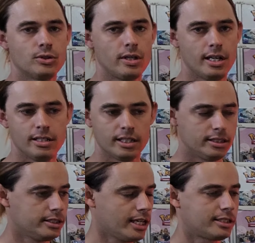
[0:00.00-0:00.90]
trend,
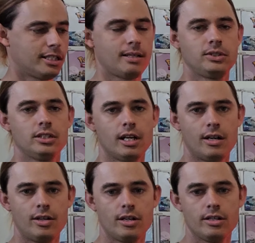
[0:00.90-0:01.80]
exact same
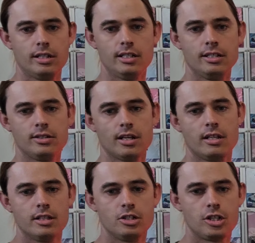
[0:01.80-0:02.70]
scenario is
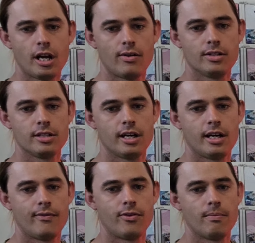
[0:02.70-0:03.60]
the
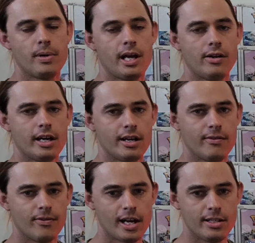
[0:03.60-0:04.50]
Charizard from
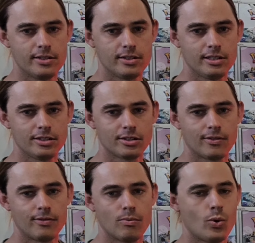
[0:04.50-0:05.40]
Paldean Fates. This has
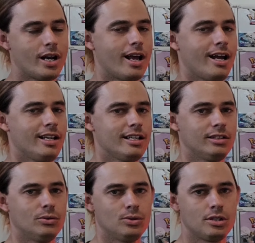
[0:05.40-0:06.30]
gone from 180
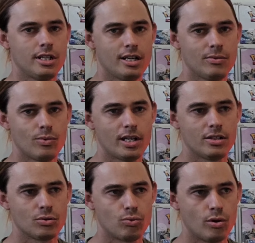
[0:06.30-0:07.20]
at launch down to
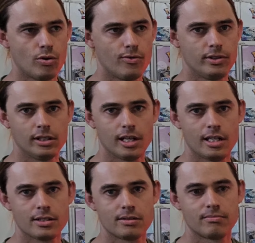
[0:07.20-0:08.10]
112 in the
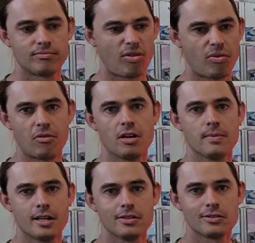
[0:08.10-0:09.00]
last 3
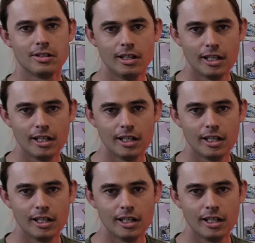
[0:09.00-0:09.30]
months.